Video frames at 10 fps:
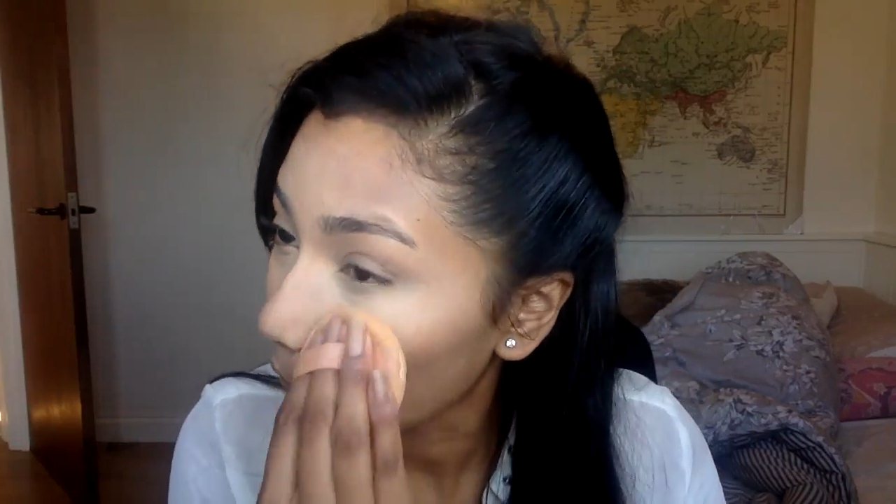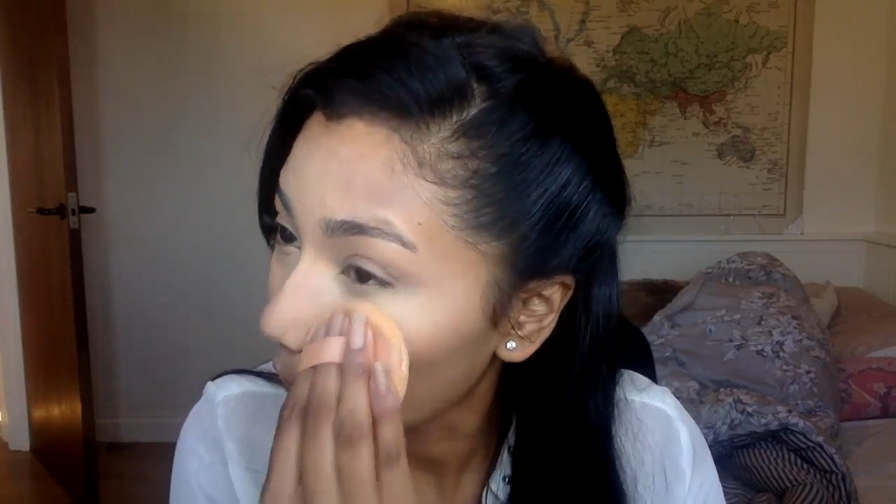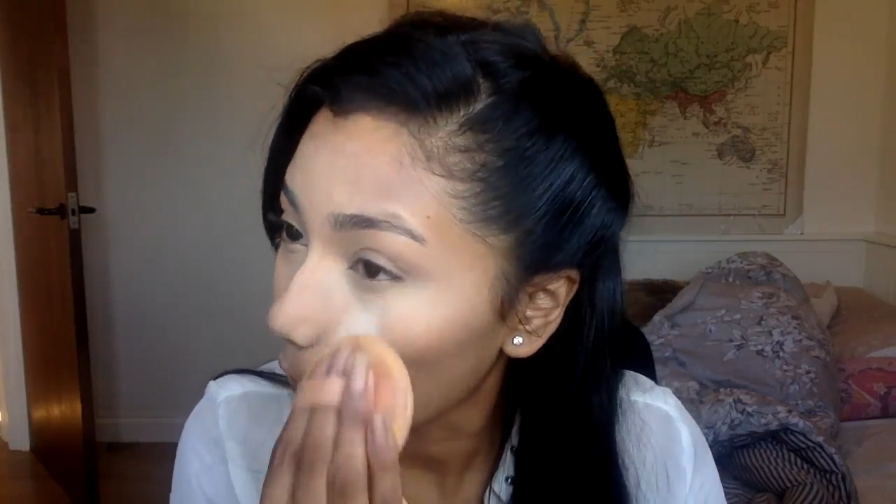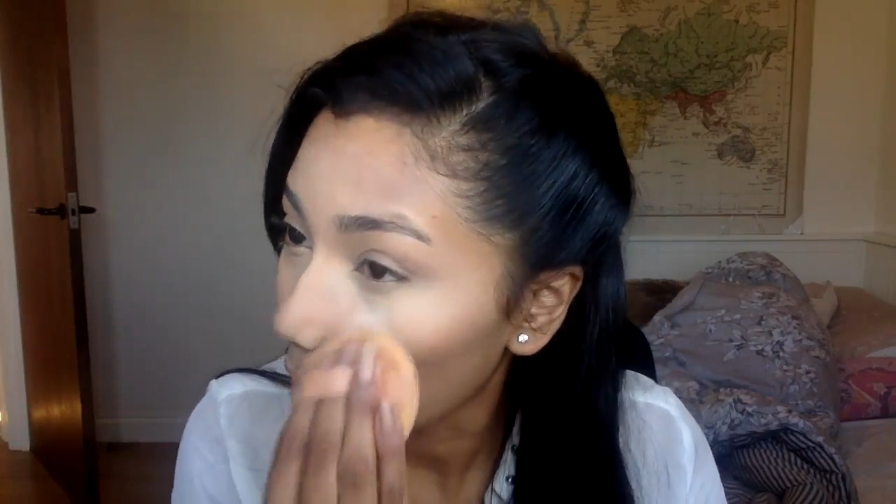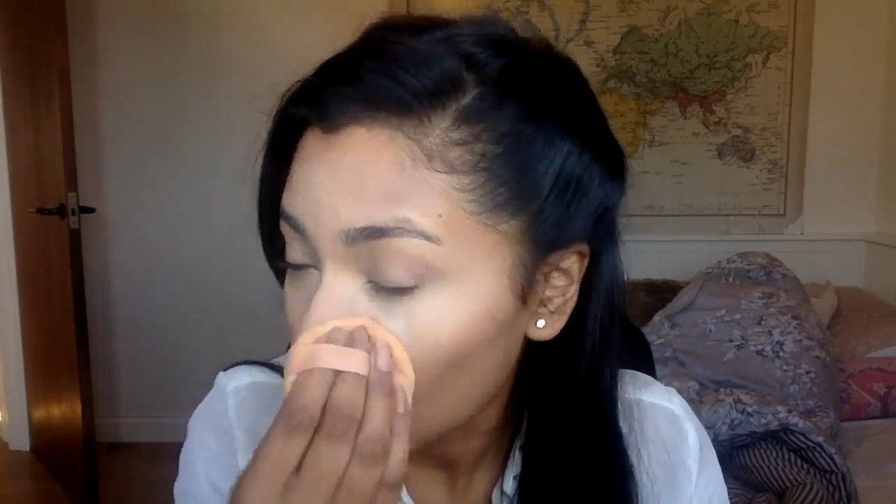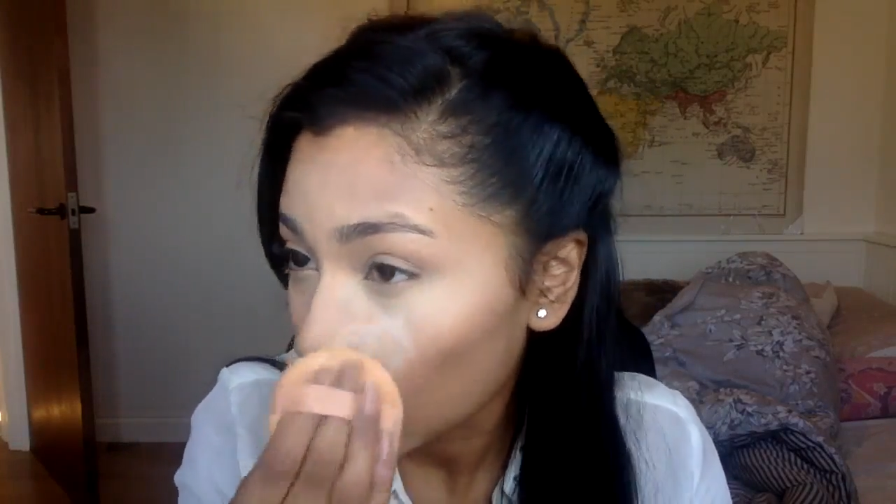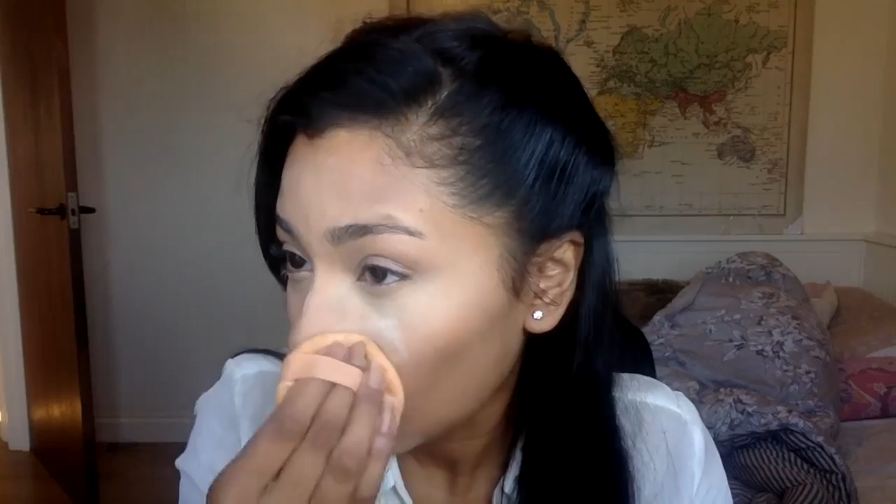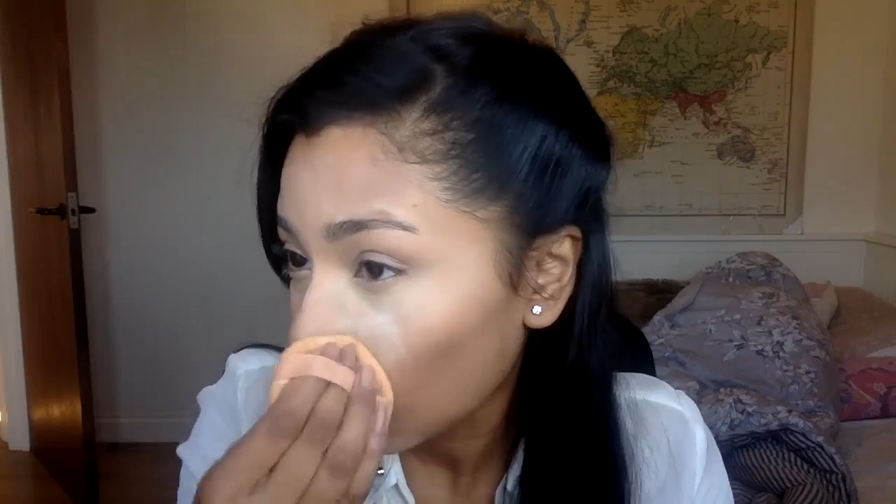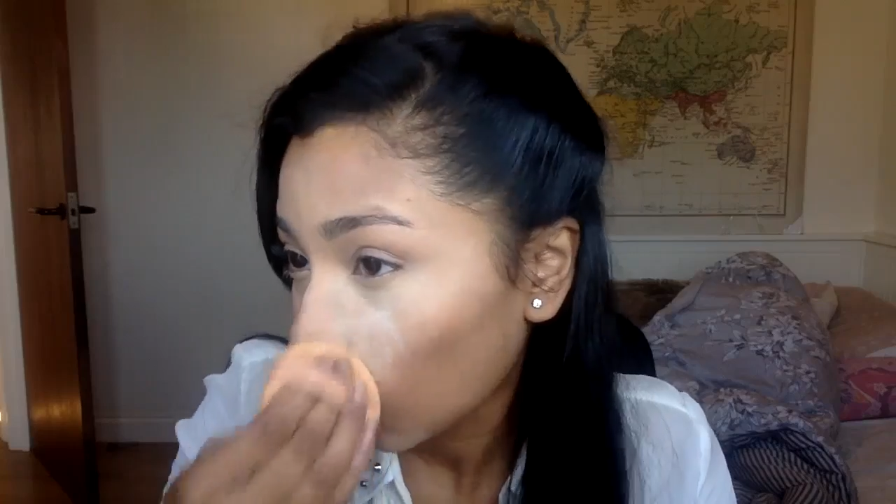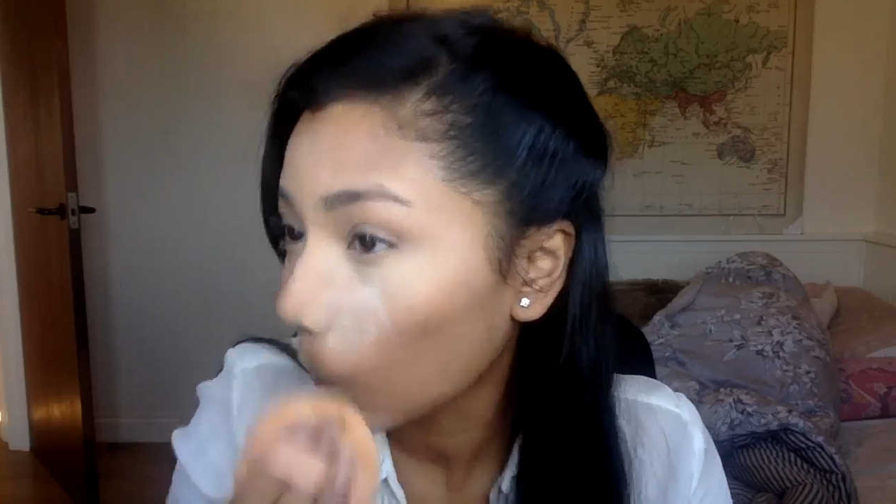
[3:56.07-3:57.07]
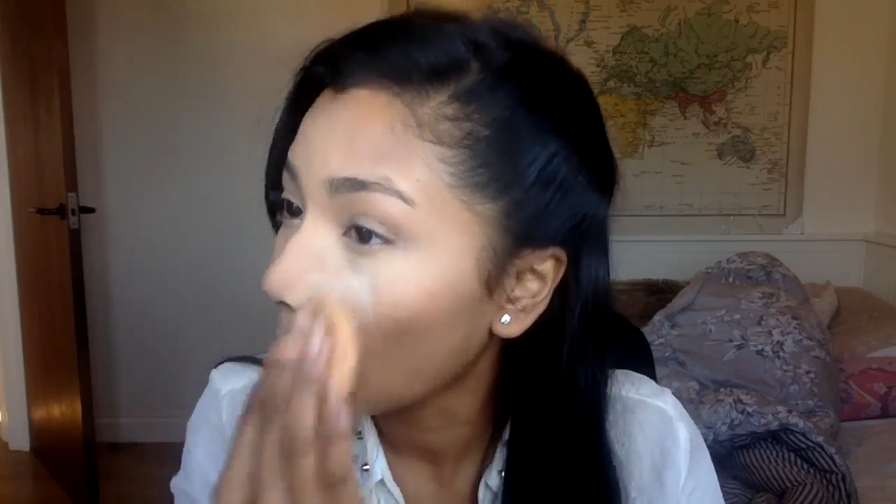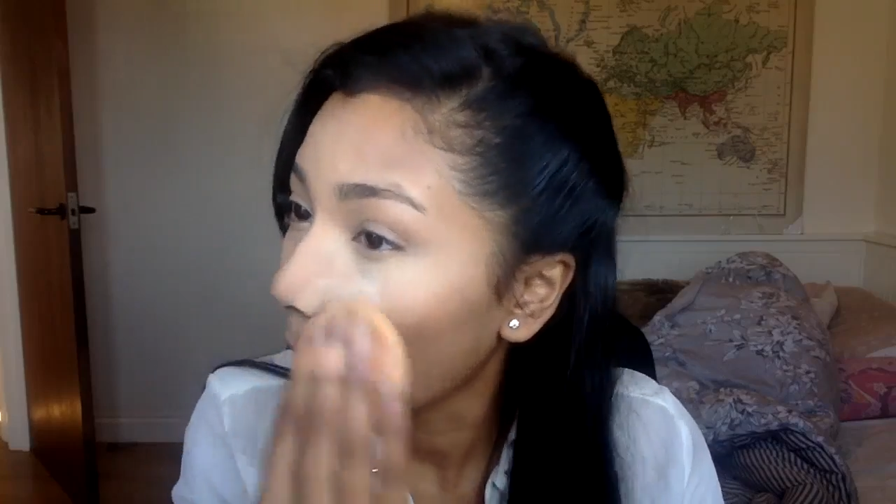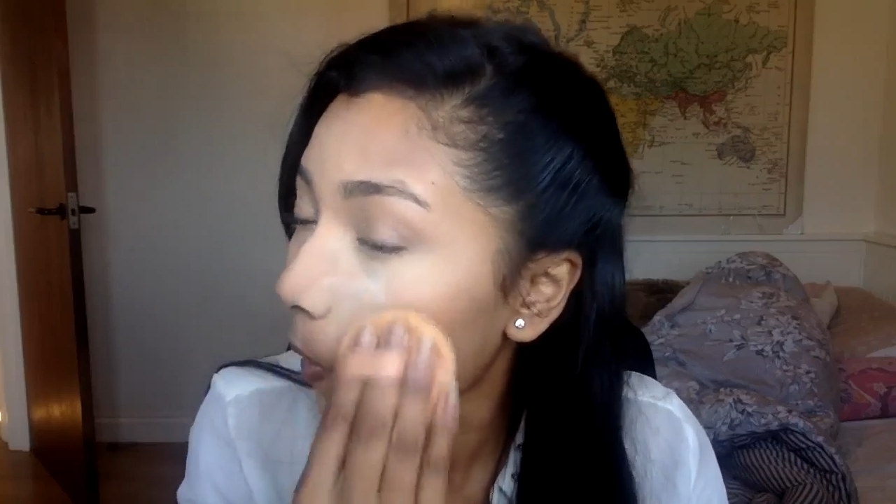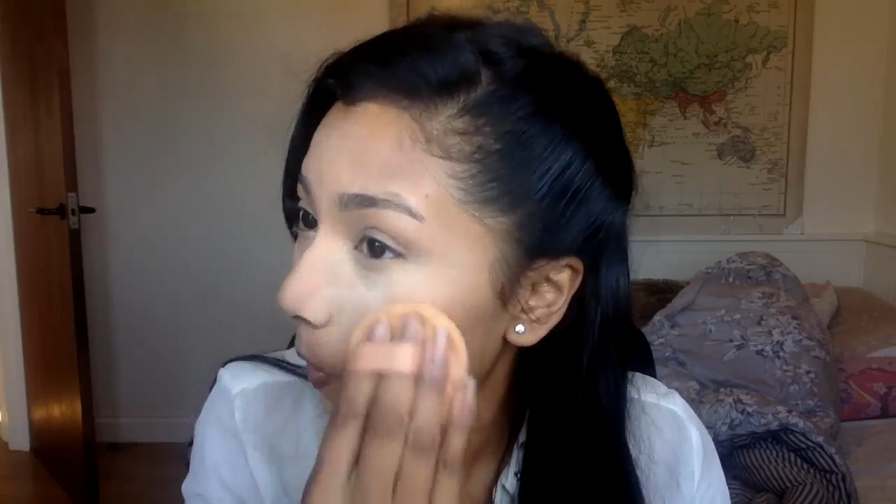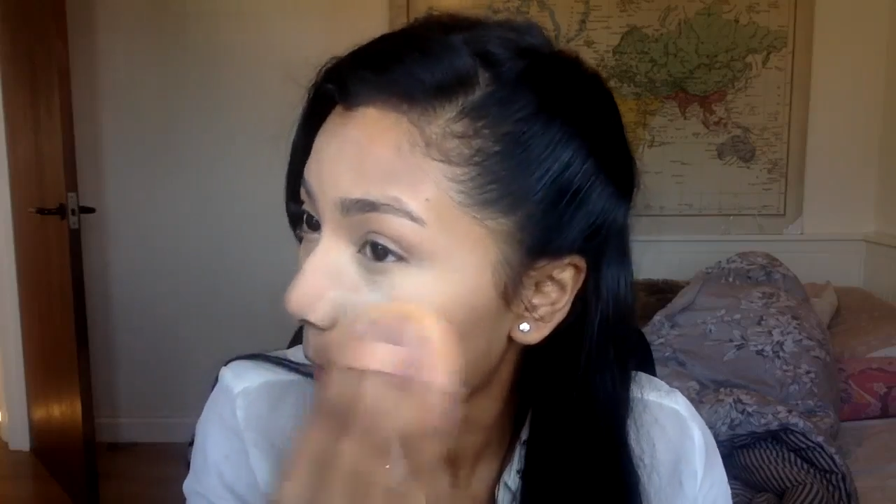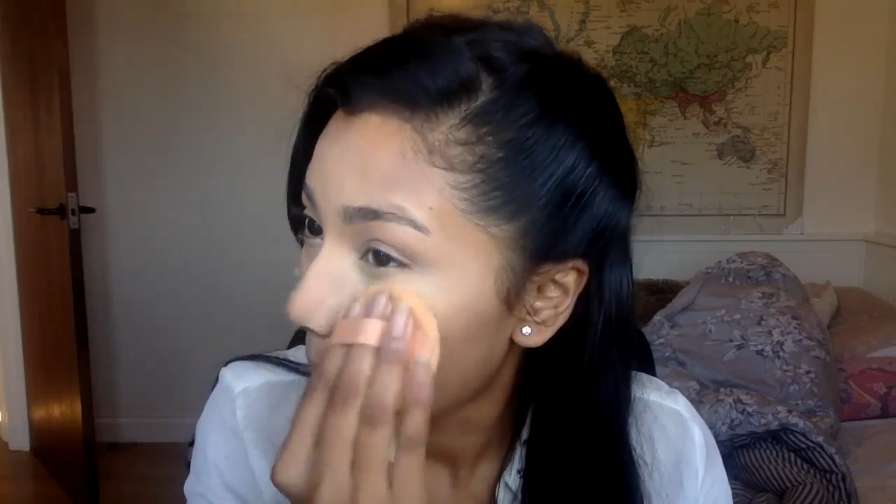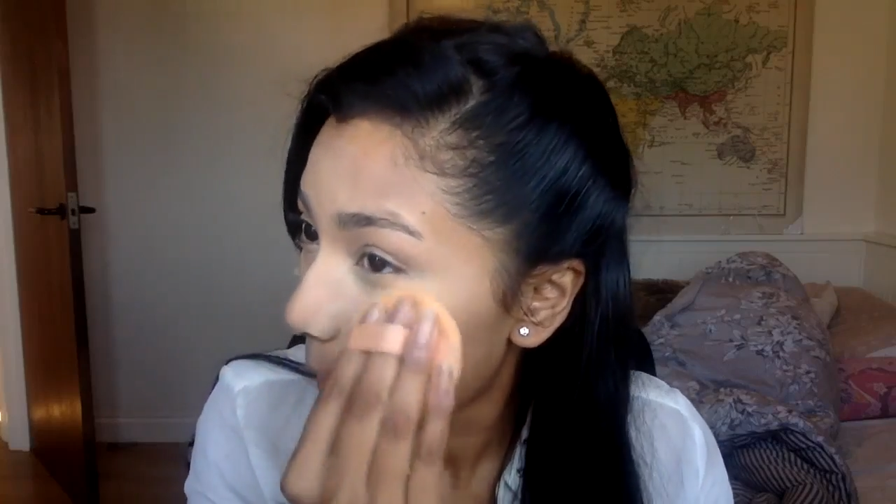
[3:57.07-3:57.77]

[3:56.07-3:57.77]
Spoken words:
and I'm really